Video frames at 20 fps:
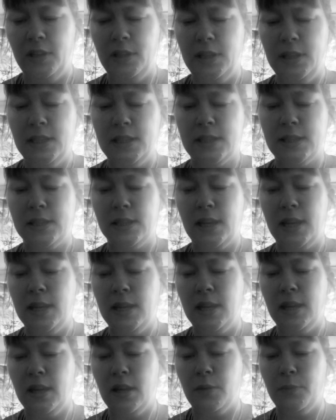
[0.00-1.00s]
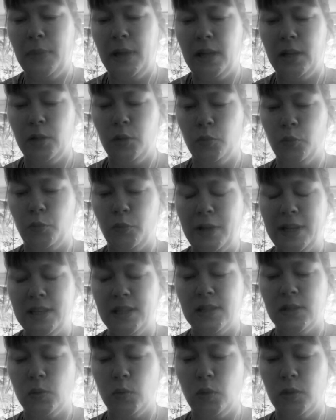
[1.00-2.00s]
Feeling sneaky about a
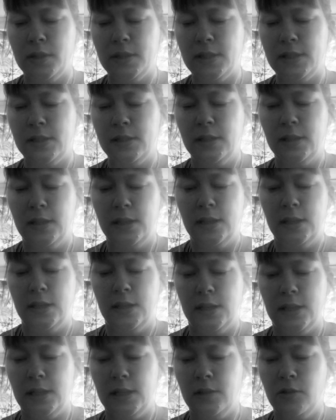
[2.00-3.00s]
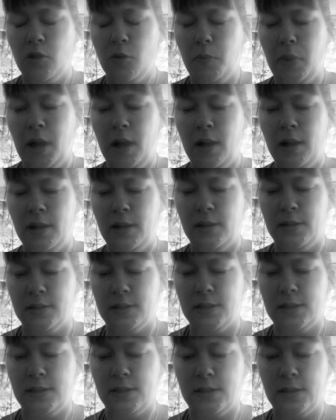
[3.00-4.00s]
resource in the
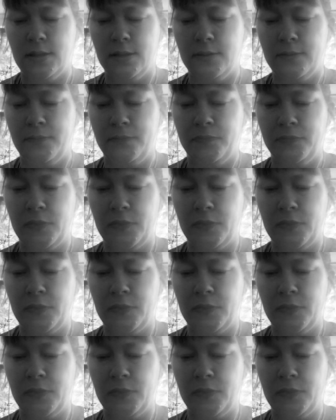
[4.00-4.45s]
past.